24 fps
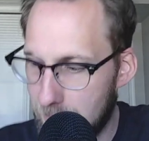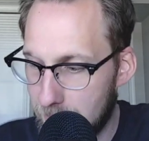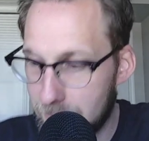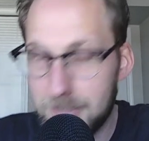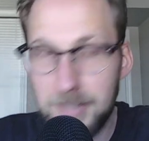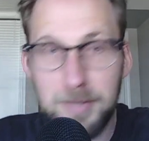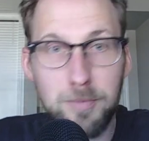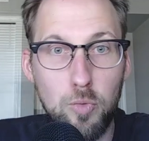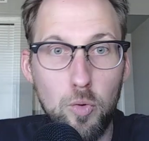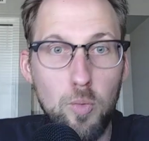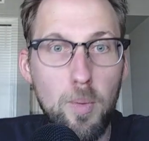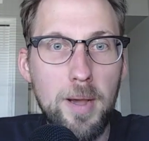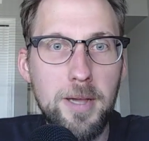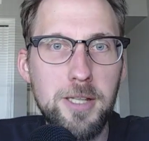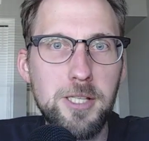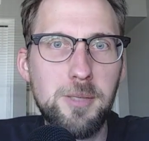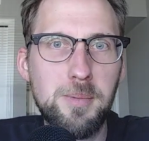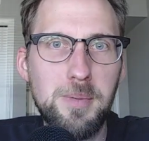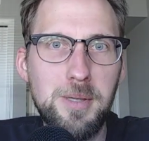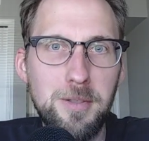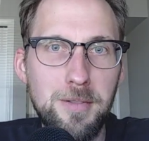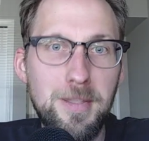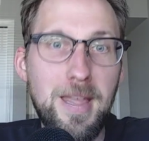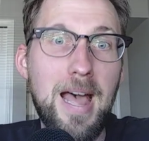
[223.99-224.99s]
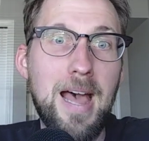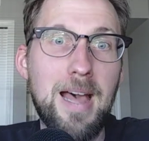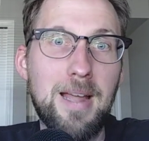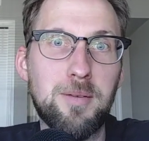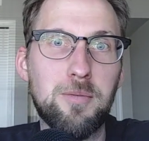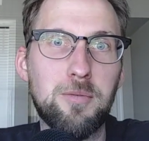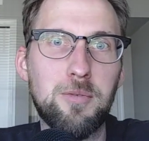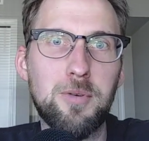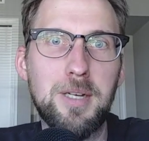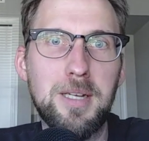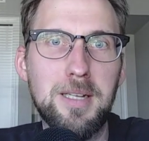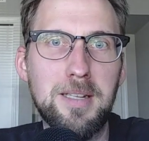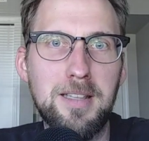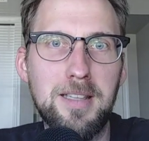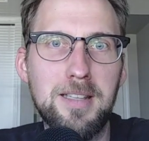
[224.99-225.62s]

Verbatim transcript: It reminds me of that, right?